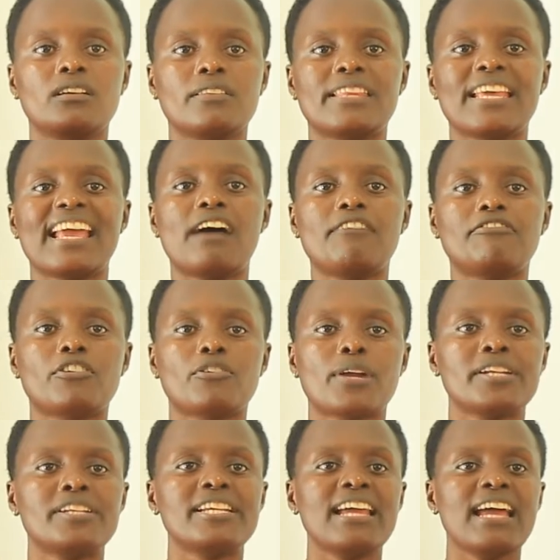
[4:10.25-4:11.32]
they have
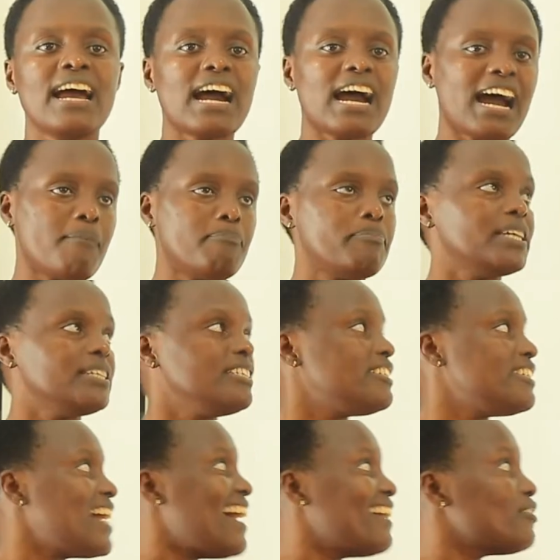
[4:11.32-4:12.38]
already
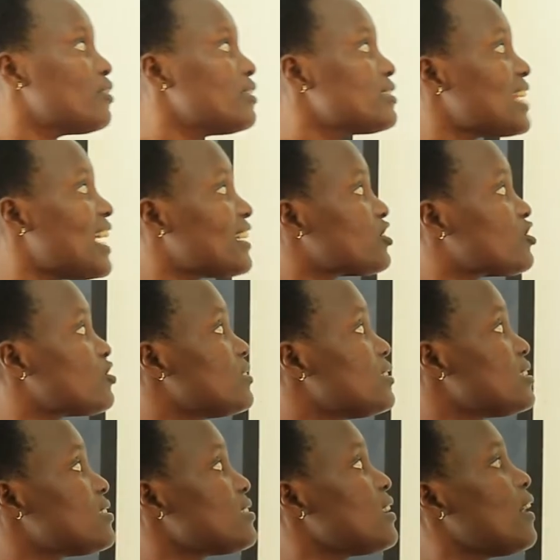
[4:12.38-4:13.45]
happened. And those
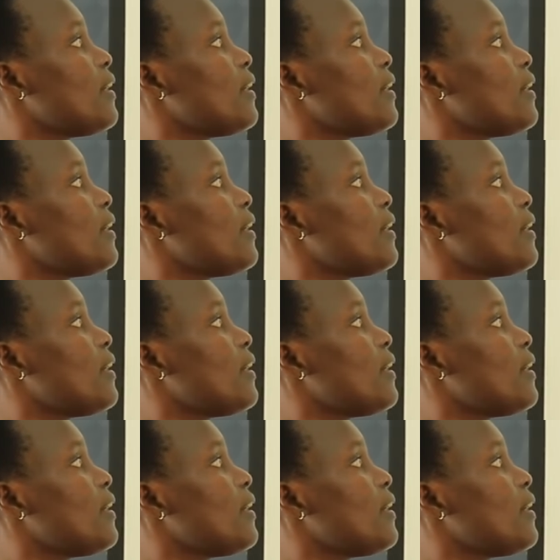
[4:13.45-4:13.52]
actions,